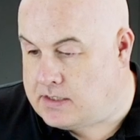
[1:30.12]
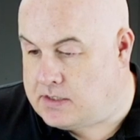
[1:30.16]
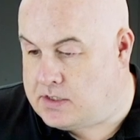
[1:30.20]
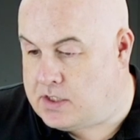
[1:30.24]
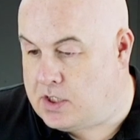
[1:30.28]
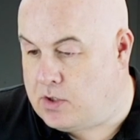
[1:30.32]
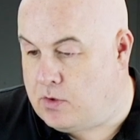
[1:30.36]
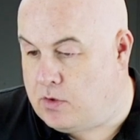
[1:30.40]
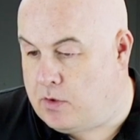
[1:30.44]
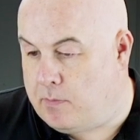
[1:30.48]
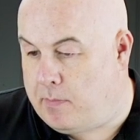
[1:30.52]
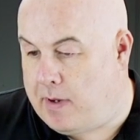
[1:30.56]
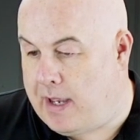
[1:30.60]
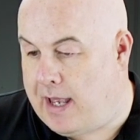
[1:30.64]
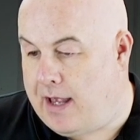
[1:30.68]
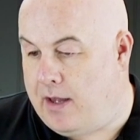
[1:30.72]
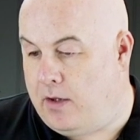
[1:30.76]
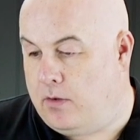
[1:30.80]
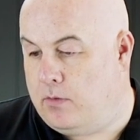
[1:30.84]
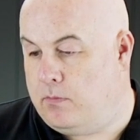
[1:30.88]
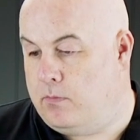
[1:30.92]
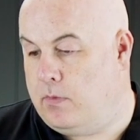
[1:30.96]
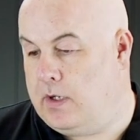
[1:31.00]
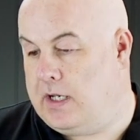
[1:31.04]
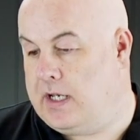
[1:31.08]
to the PEL,
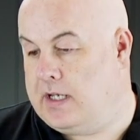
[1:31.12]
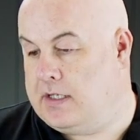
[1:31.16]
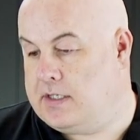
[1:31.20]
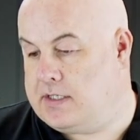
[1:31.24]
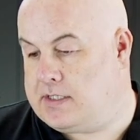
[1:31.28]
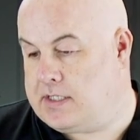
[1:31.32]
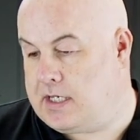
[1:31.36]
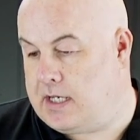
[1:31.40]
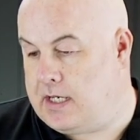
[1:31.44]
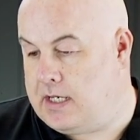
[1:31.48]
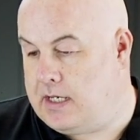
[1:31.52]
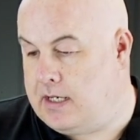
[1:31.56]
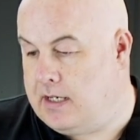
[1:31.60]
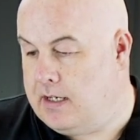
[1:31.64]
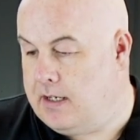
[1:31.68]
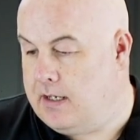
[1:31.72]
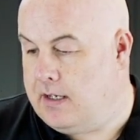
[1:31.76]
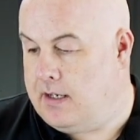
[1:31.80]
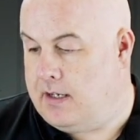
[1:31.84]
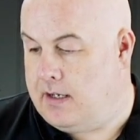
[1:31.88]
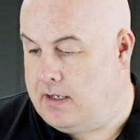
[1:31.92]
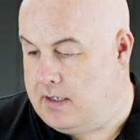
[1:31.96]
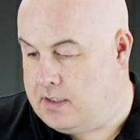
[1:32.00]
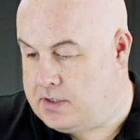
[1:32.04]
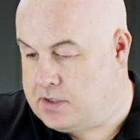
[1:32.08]
we can see
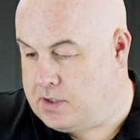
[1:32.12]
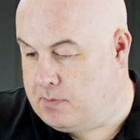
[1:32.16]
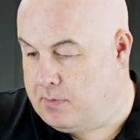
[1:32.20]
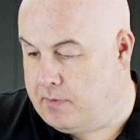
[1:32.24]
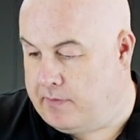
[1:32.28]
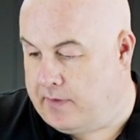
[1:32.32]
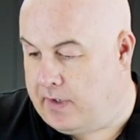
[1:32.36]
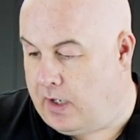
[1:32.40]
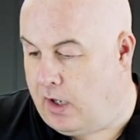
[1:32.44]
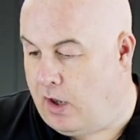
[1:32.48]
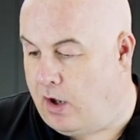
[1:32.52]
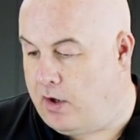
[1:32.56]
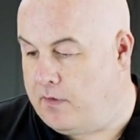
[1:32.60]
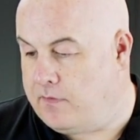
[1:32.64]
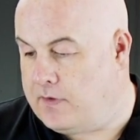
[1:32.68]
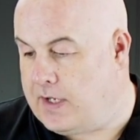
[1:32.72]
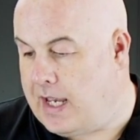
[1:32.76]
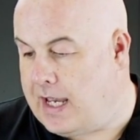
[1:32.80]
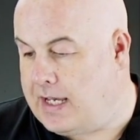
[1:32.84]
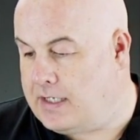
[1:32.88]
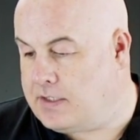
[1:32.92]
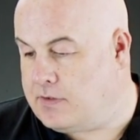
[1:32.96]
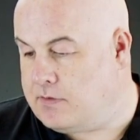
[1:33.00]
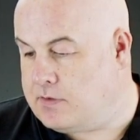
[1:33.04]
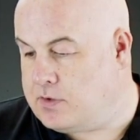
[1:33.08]
some of the live
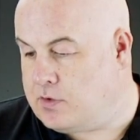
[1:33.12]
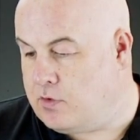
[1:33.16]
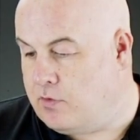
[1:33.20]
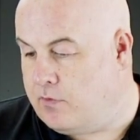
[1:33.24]
data has